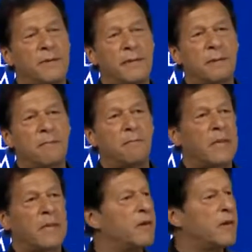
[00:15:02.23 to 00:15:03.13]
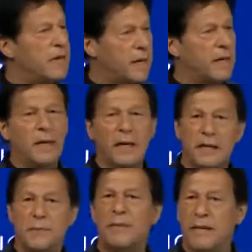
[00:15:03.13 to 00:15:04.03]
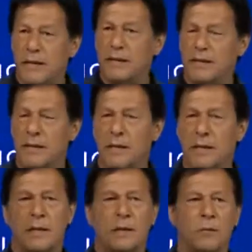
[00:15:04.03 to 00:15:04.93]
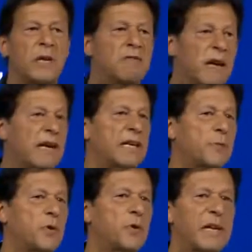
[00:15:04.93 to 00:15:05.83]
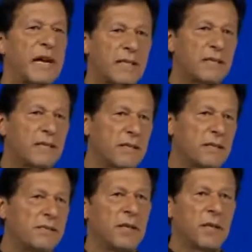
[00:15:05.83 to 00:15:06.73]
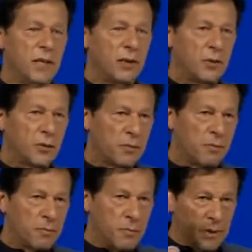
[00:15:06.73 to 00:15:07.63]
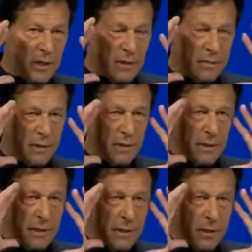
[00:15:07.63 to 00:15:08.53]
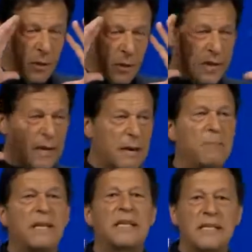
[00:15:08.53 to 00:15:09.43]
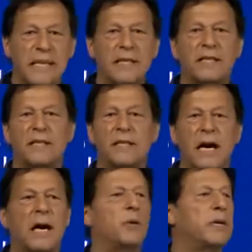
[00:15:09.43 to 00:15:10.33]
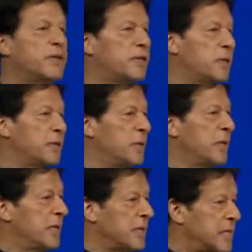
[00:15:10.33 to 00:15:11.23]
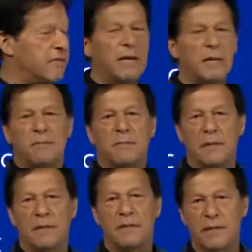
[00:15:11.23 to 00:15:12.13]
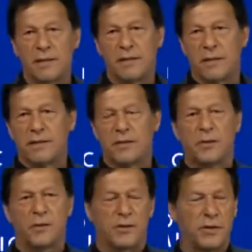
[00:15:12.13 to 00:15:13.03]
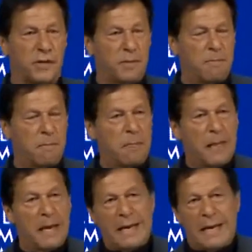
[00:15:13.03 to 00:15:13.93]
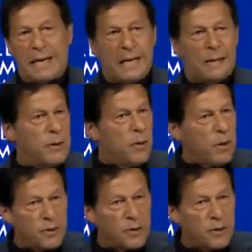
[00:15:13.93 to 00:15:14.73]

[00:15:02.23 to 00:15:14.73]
We have unexplored gas reserves. So the whole government attention now is to develop these resources. We also have very fertile agricultural land.